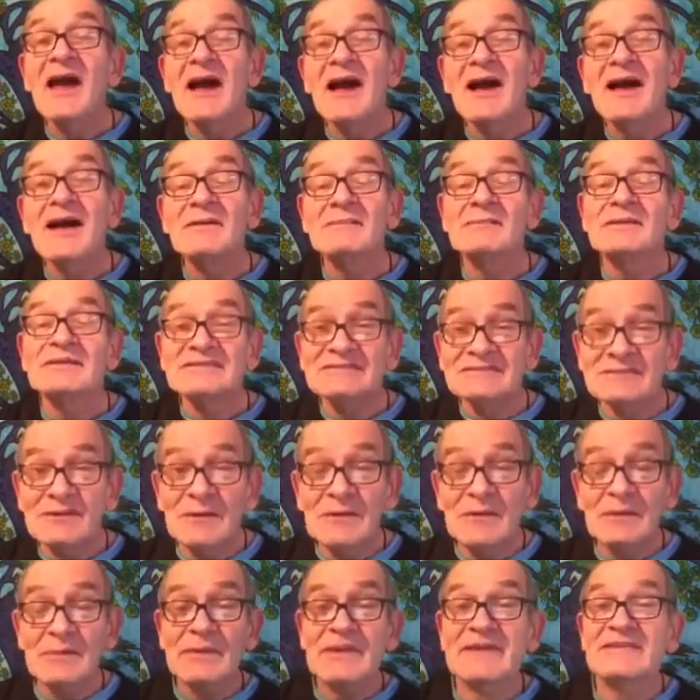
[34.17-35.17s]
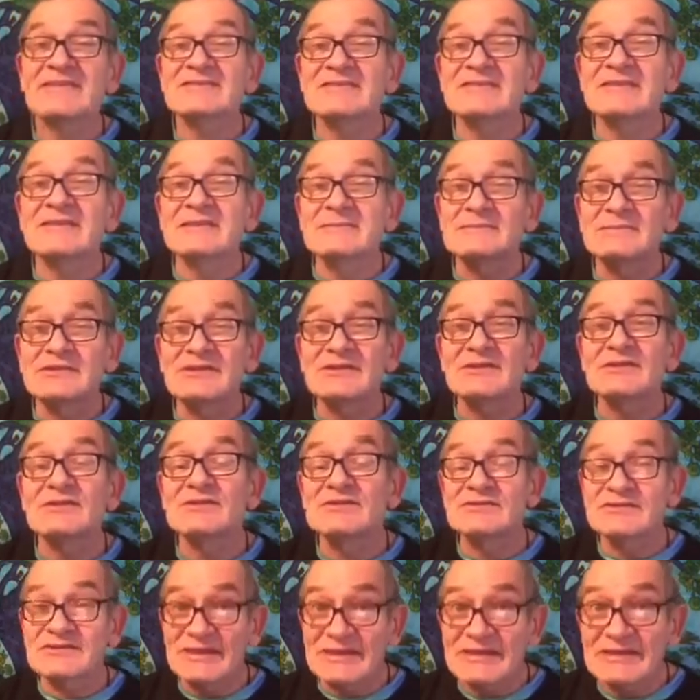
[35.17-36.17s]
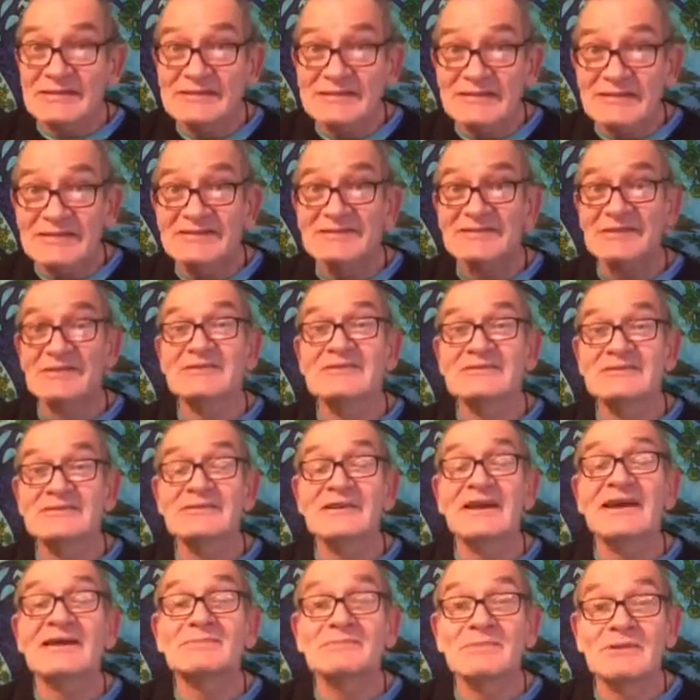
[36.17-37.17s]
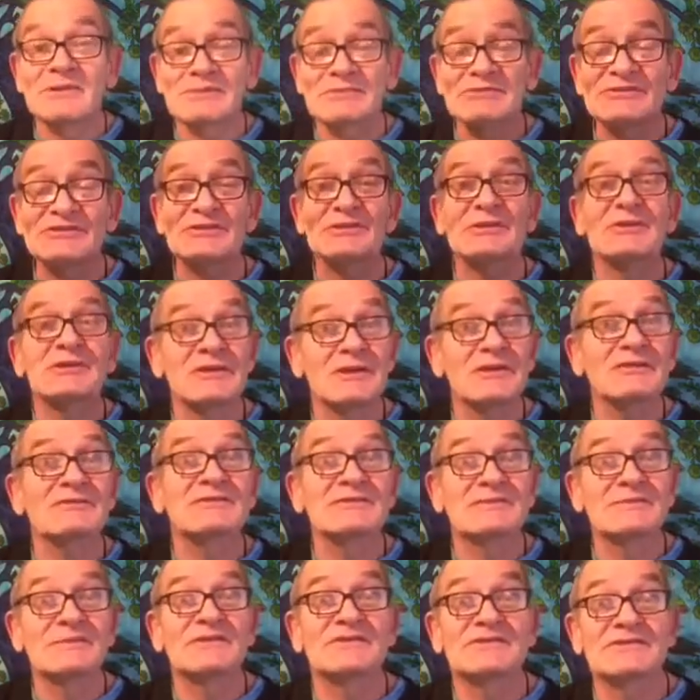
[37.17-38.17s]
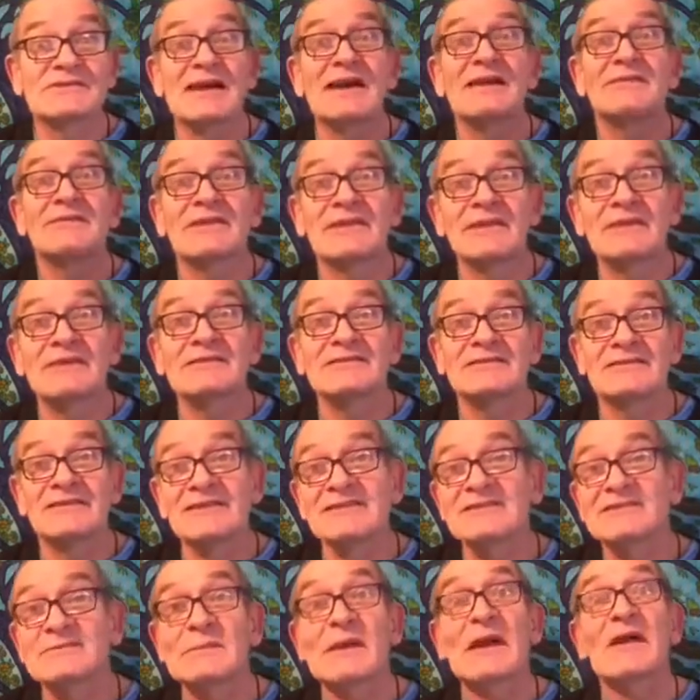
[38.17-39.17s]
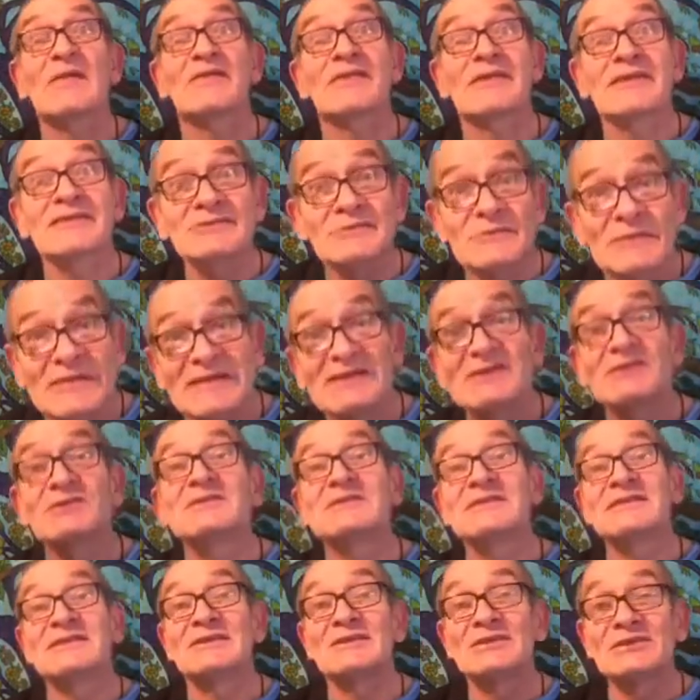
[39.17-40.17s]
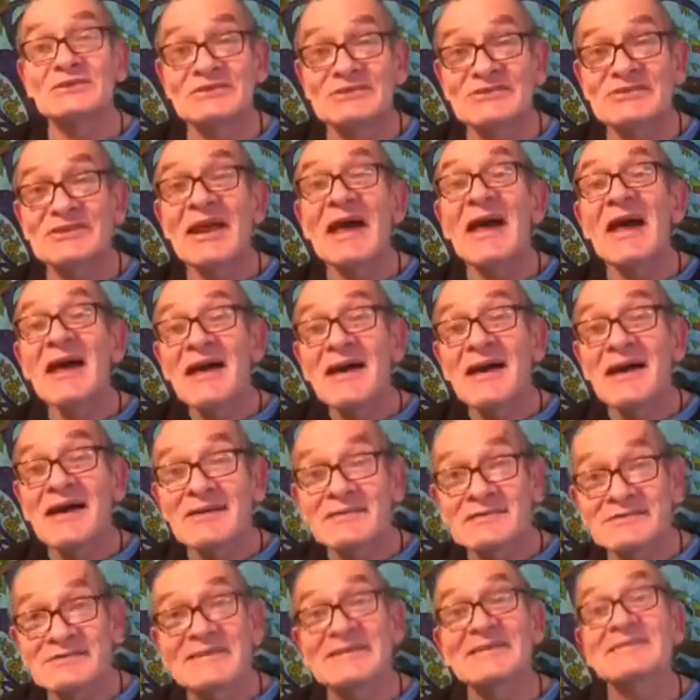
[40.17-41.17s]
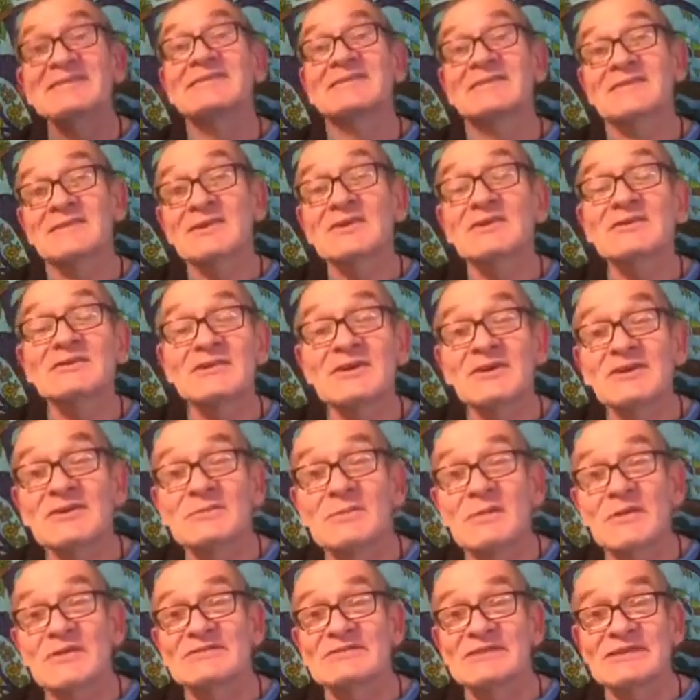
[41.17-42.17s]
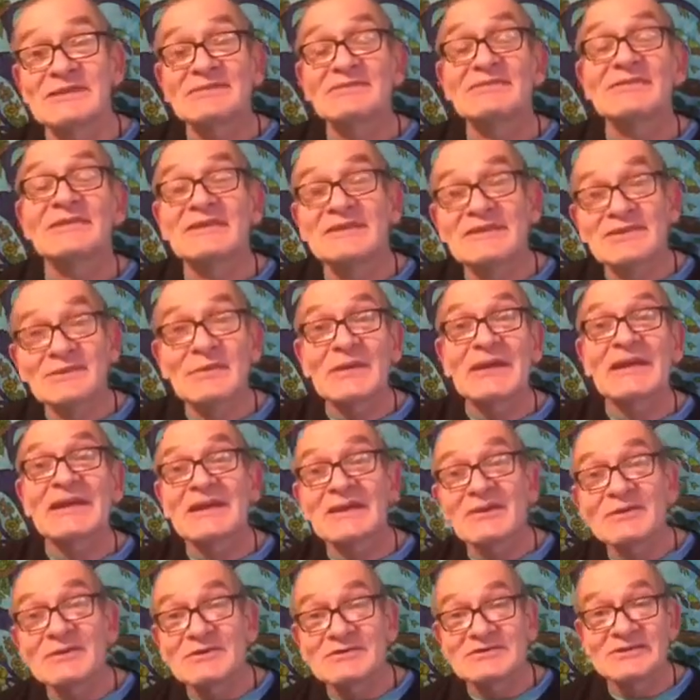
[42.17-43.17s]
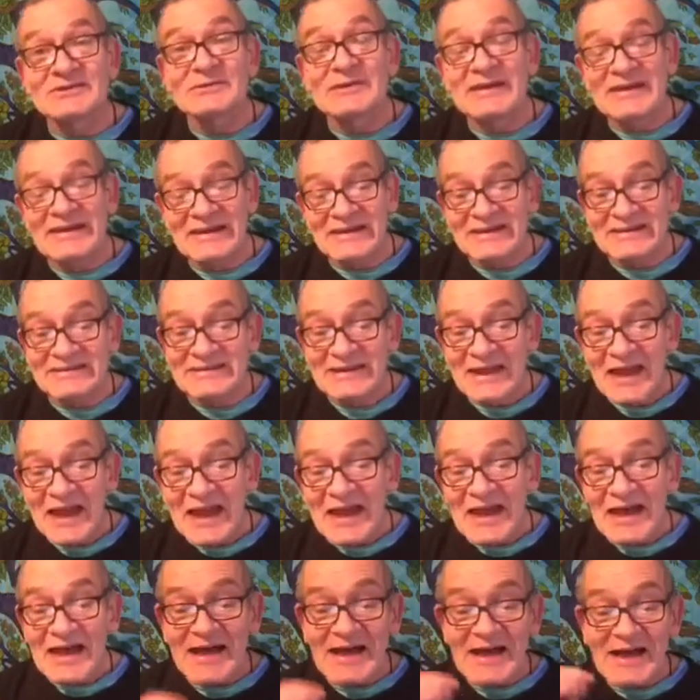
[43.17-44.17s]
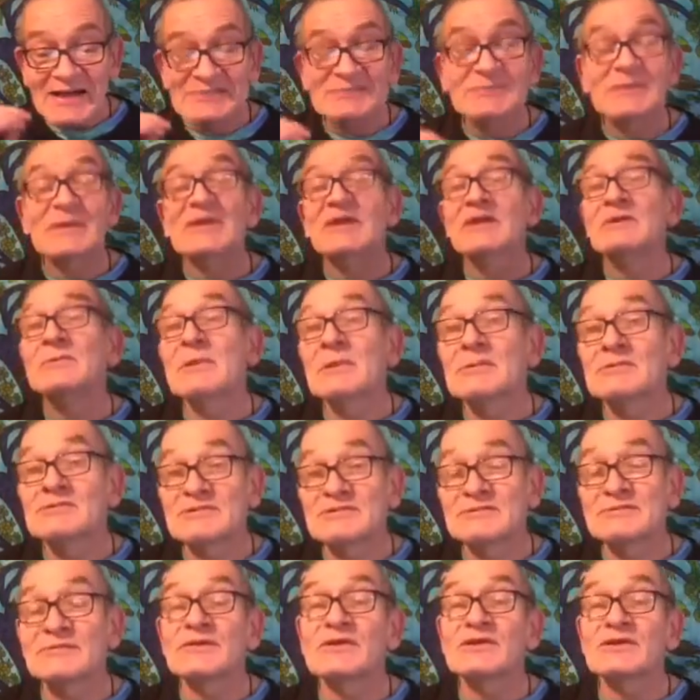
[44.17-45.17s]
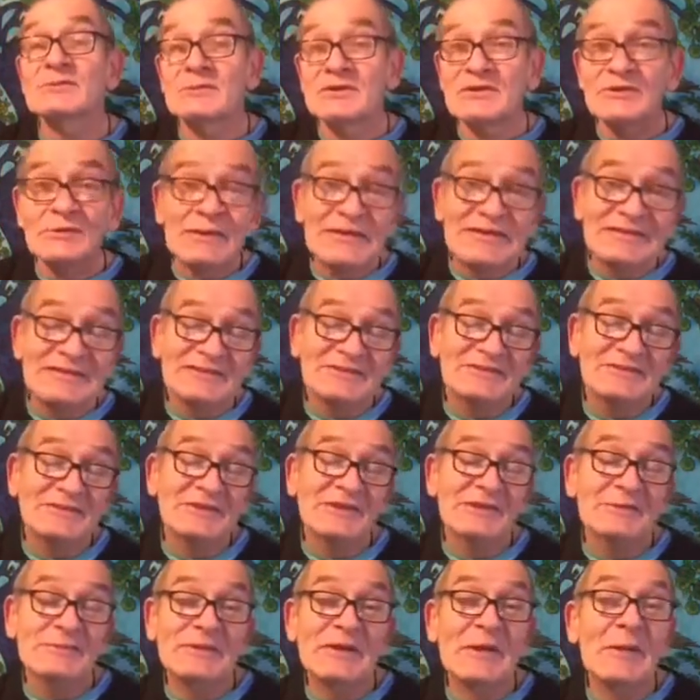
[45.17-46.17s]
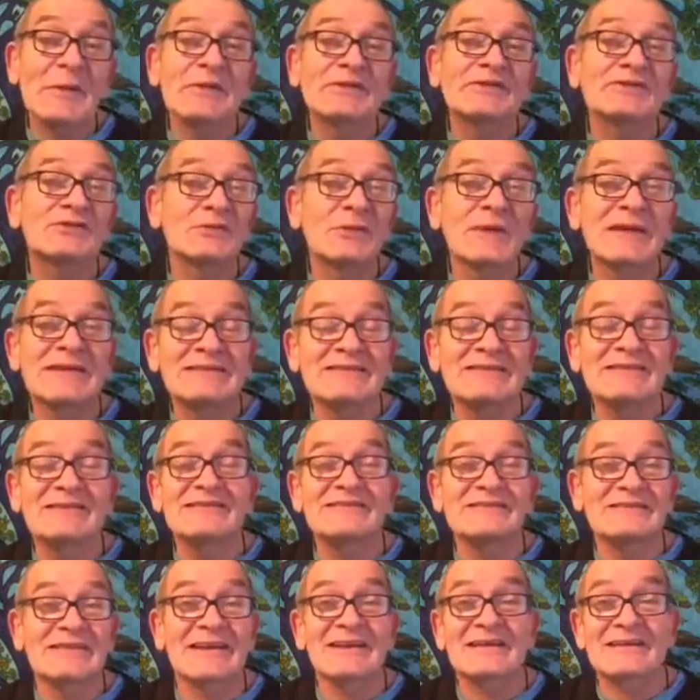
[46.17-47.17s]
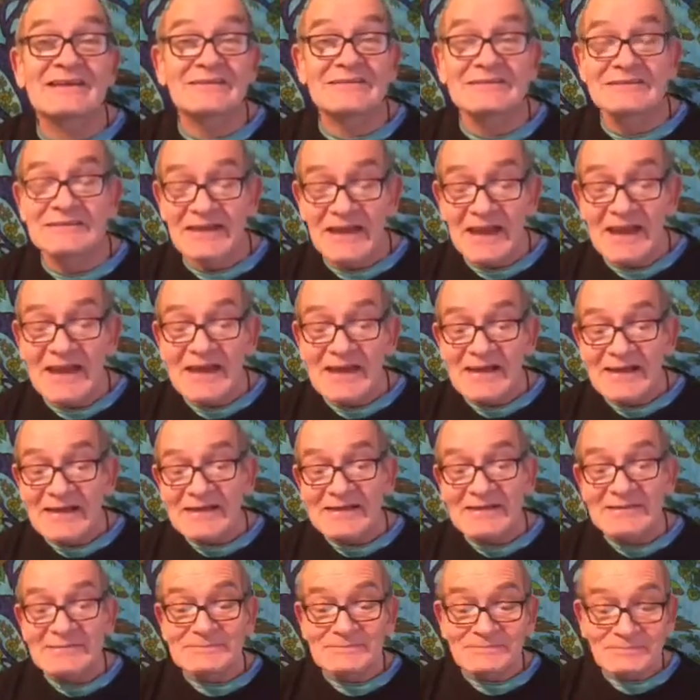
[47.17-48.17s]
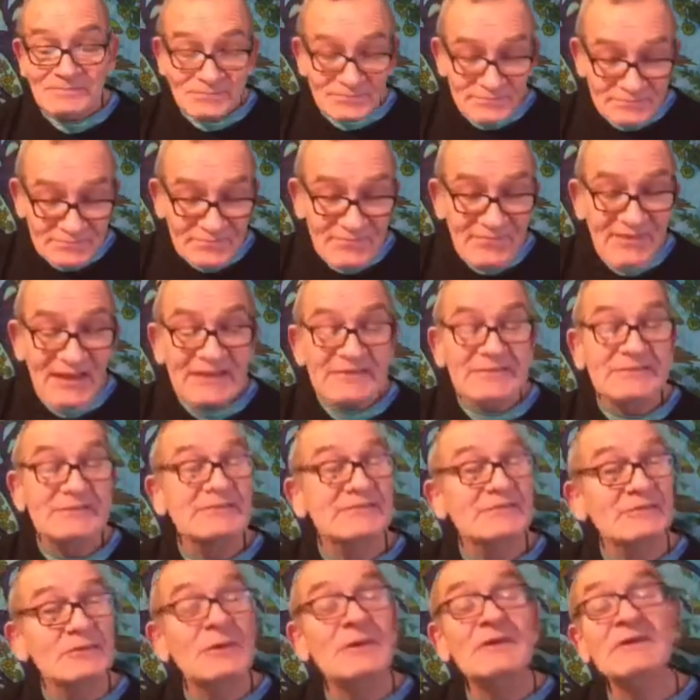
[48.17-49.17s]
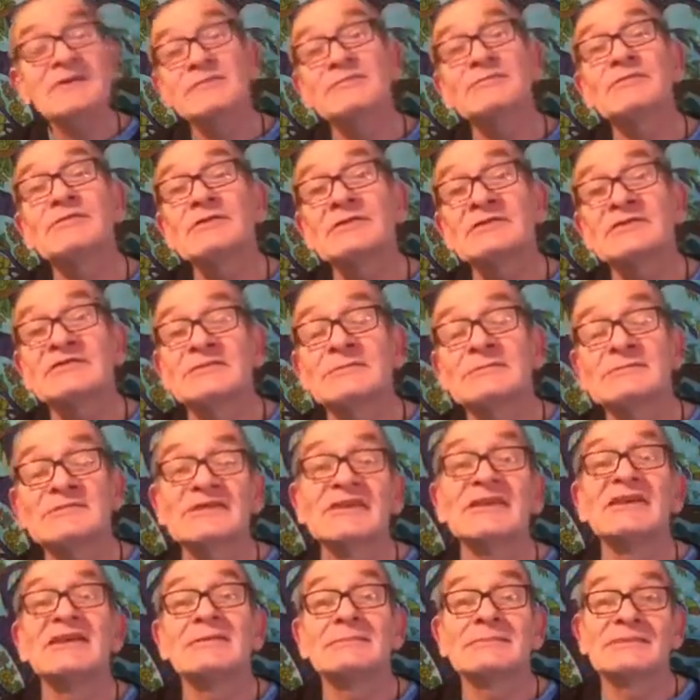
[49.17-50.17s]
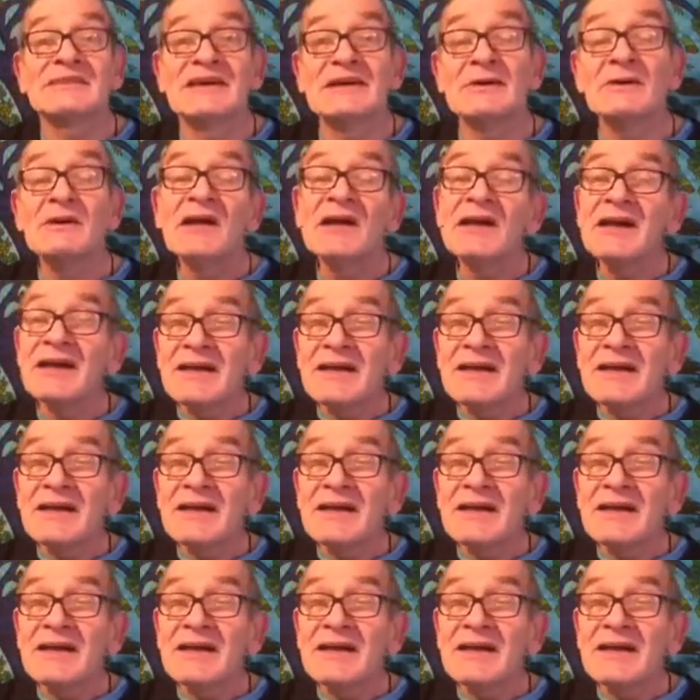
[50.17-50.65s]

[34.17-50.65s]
It's not the best time to launch anything just yet, but I'm sure lots of us are having ideas about things we could launch, things that could go positively in the week or two ahead, as we come up to full moon, which is going to be on the 22nd. So it's quite a fulsome time now.